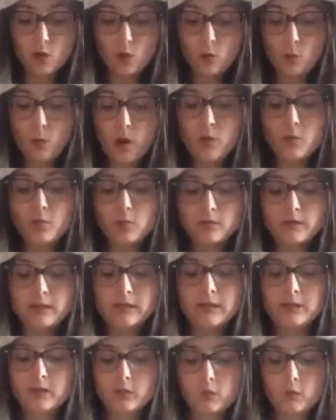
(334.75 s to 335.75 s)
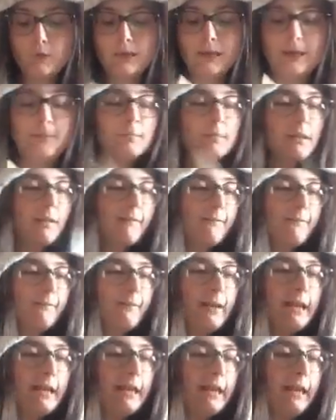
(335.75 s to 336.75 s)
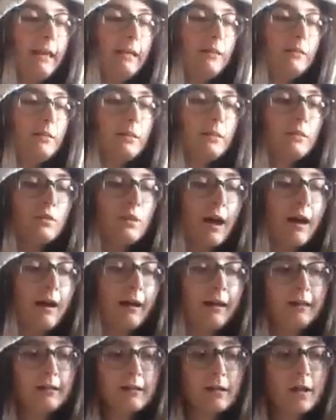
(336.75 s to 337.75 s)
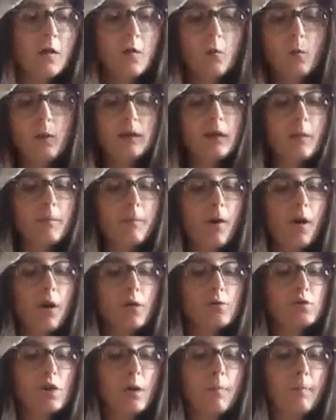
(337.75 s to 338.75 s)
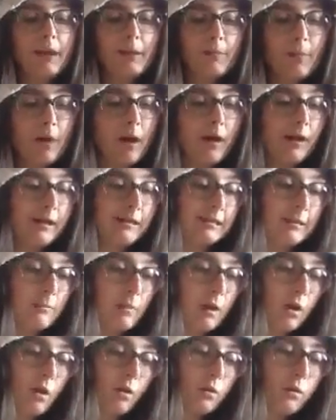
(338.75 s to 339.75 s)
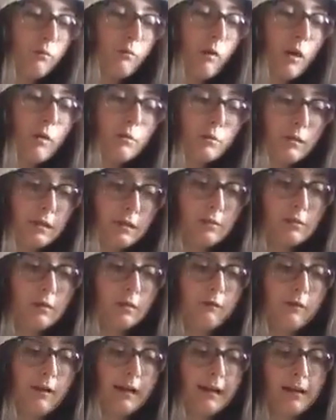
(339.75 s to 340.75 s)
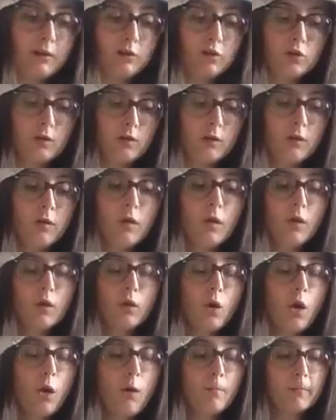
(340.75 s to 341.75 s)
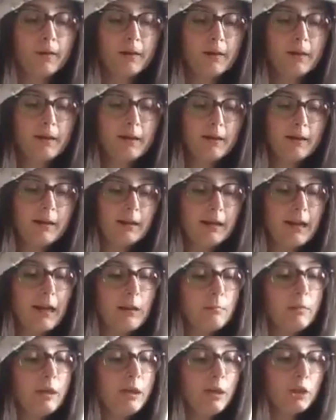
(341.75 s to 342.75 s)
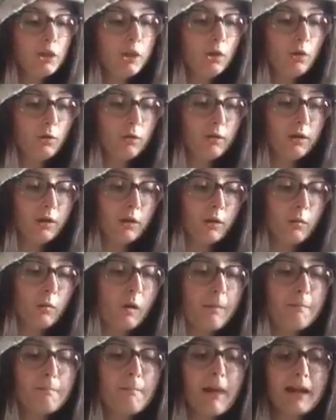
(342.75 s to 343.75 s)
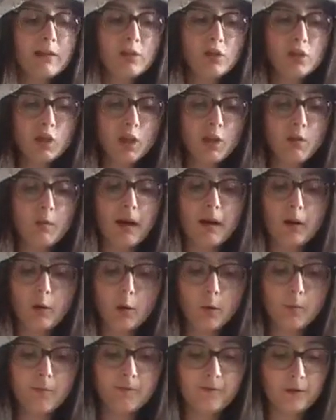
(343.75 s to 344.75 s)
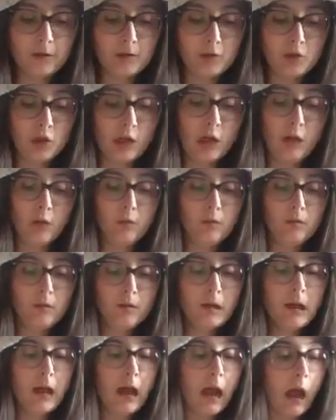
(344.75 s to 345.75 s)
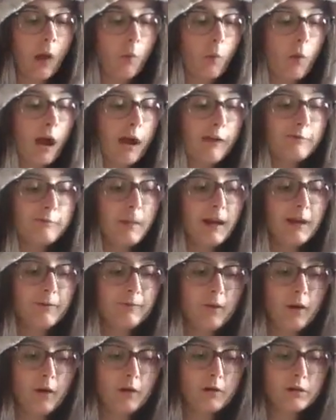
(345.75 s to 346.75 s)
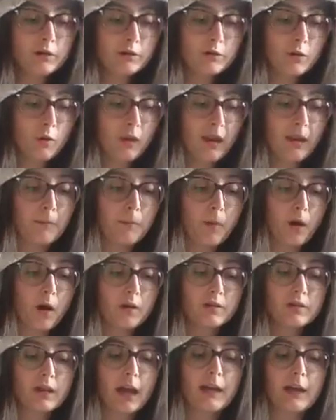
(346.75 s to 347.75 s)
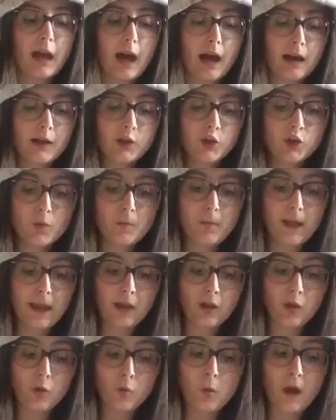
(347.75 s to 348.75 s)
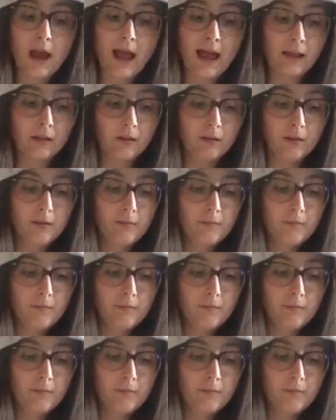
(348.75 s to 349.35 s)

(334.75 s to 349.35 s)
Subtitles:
your woes," he screamed, fleeing into the night, with the pot hopping behind him along the road into the village. "Come, let me cure you, mend you and comfort you. I will have my father's cooking pot and I shall make you well."